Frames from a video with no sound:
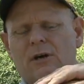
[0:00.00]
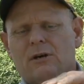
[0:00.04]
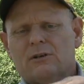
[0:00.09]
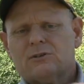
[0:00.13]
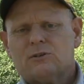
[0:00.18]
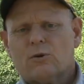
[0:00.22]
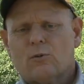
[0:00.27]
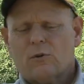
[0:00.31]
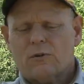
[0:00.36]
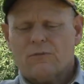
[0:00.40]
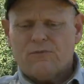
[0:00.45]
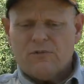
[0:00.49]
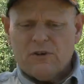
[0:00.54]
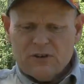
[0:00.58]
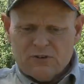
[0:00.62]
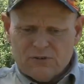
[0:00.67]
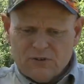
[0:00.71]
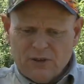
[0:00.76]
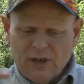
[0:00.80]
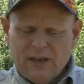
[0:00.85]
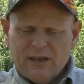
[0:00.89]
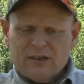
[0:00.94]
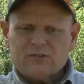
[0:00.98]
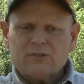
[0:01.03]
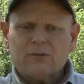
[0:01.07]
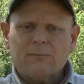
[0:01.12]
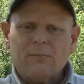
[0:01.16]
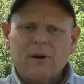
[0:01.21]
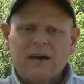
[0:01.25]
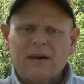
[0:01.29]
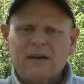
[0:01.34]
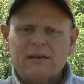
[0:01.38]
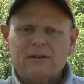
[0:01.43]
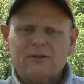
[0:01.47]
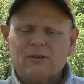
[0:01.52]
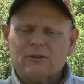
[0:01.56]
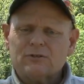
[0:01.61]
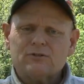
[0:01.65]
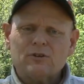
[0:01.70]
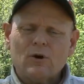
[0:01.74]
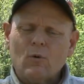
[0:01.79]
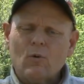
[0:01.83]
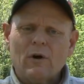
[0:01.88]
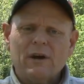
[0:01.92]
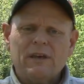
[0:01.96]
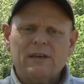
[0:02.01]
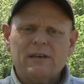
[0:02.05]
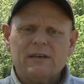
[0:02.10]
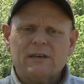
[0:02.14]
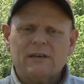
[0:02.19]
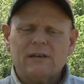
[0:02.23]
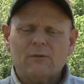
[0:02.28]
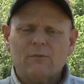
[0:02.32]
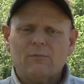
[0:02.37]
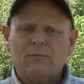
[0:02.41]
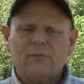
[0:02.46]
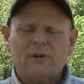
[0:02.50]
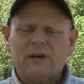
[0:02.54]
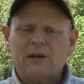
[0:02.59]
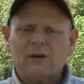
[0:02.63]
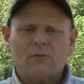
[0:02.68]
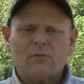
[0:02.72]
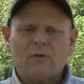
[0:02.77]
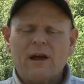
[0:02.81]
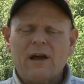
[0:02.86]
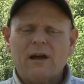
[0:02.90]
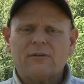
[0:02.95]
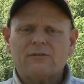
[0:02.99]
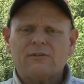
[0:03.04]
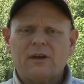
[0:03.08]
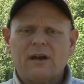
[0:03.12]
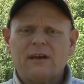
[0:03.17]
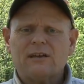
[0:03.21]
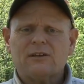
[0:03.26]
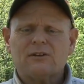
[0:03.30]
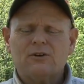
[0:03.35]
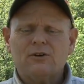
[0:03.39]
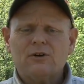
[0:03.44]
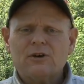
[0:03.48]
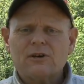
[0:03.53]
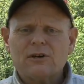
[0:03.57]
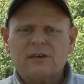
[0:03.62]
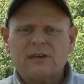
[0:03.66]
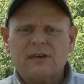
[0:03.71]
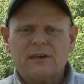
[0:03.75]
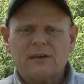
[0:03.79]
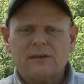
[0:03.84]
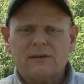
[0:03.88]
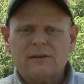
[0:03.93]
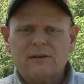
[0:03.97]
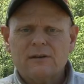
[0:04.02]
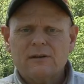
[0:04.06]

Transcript: So when a fish takes the bait, there's no way he can get around taking the hook in.